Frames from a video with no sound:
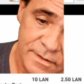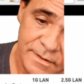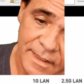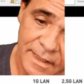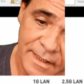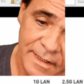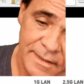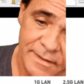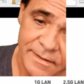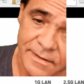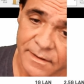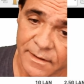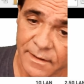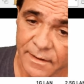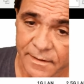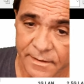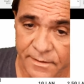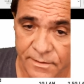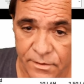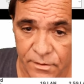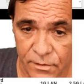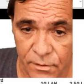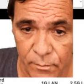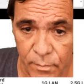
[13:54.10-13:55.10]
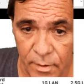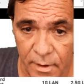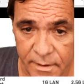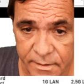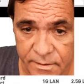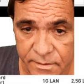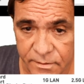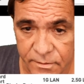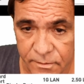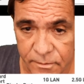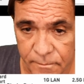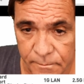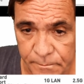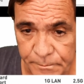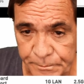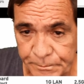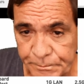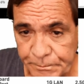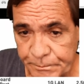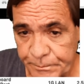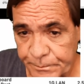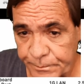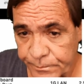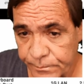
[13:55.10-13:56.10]
that is not a 2 by 2.
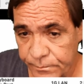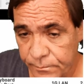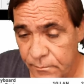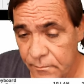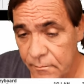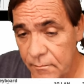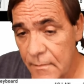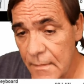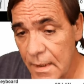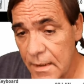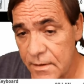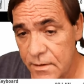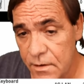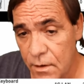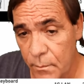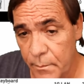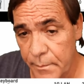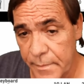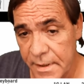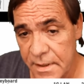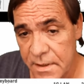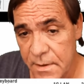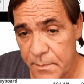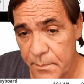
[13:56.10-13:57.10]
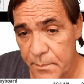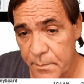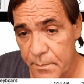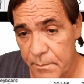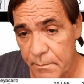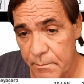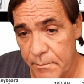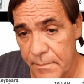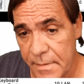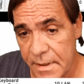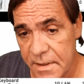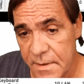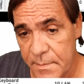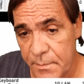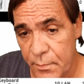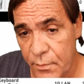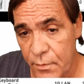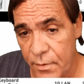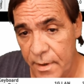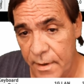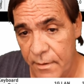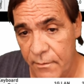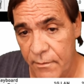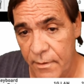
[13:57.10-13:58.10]
So
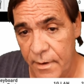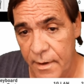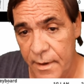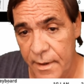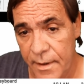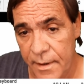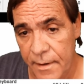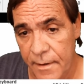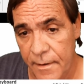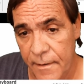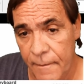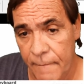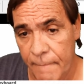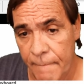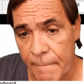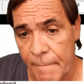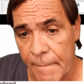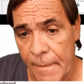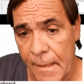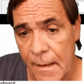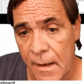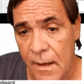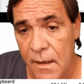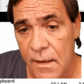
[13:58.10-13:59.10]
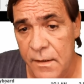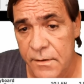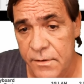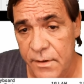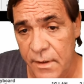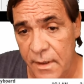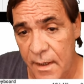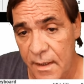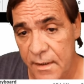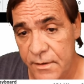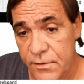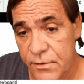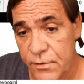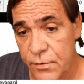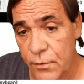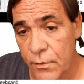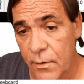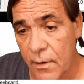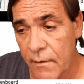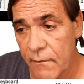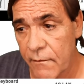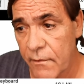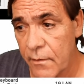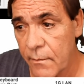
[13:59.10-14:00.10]
misprint right here. So you got
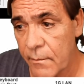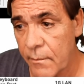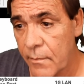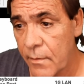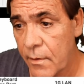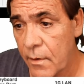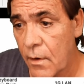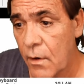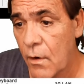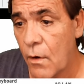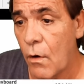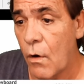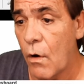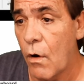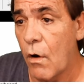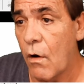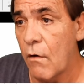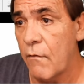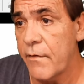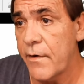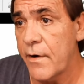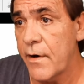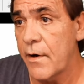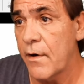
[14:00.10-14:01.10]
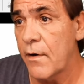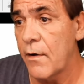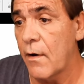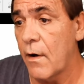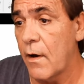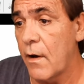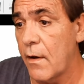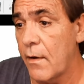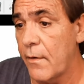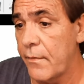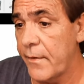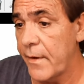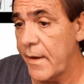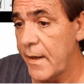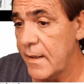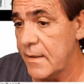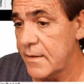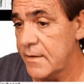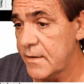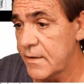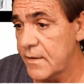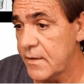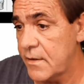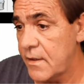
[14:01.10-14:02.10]
two of them. Over here on the
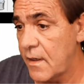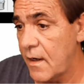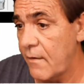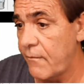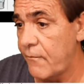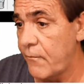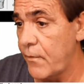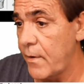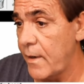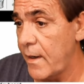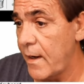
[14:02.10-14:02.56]
Asus TUF we